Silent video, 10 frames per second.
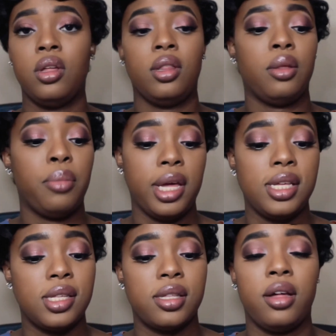The
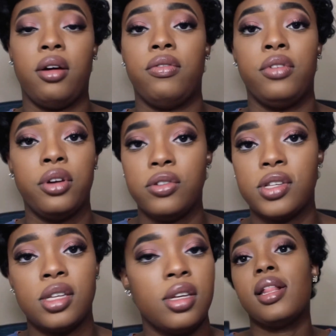base of
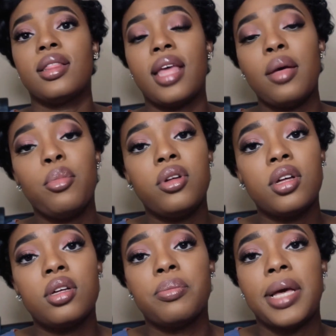nursing. That
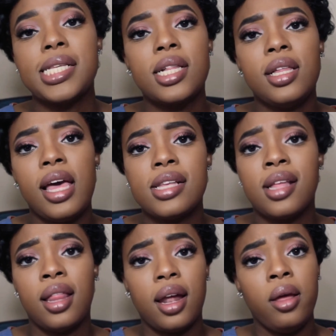book basically has a
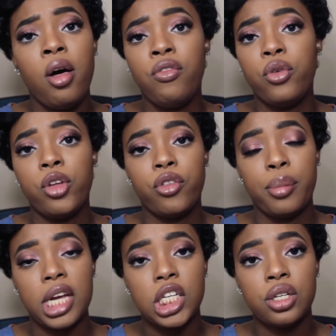lot of helpful
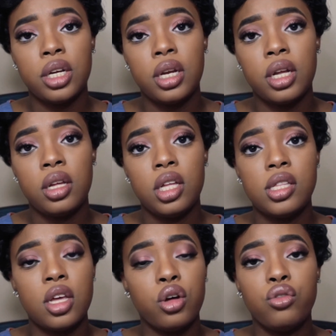information in it. It
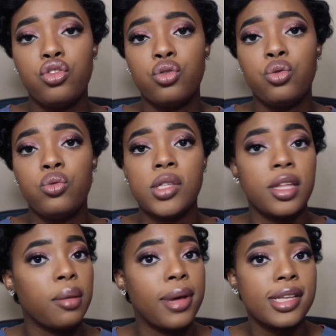tells you
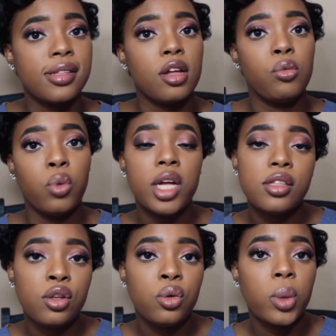step by step what
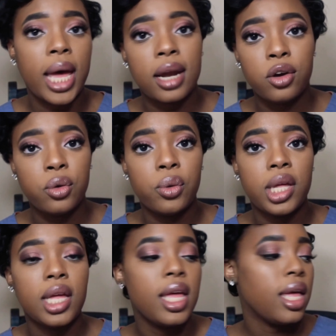to do, how to do
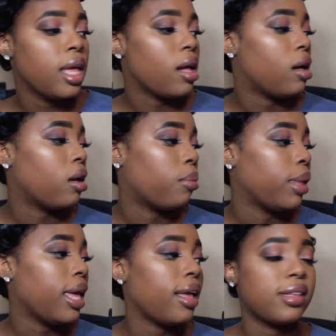it.
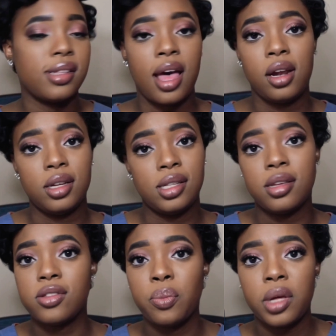It has how to
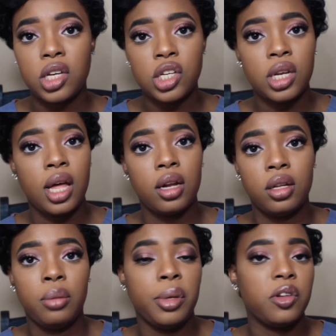assess a patient, how
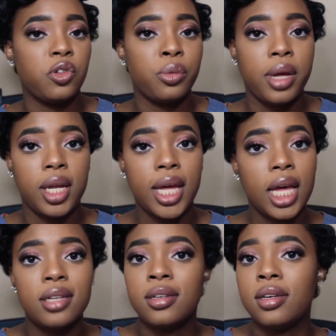to administer
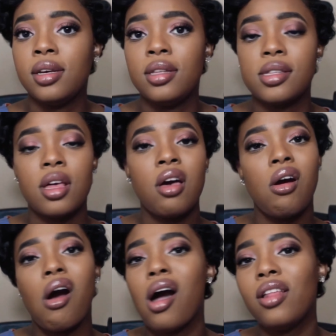medications,
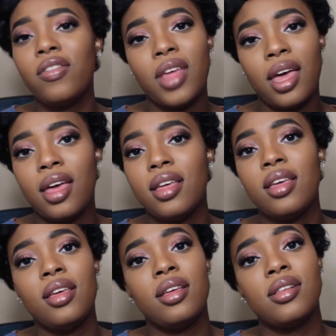all of that.
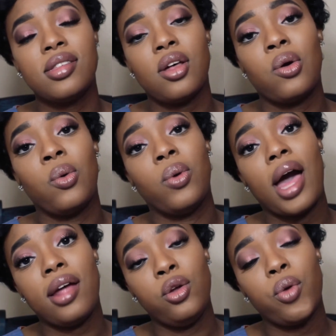So
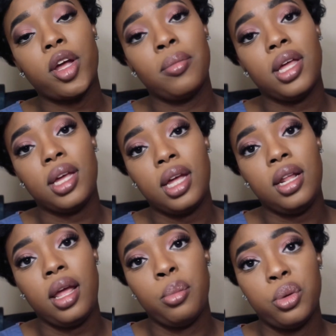I do recommend getting
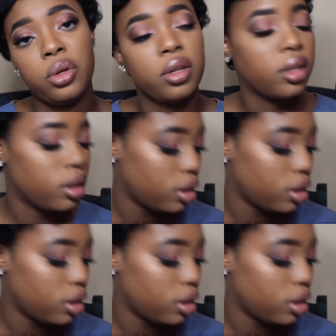that book.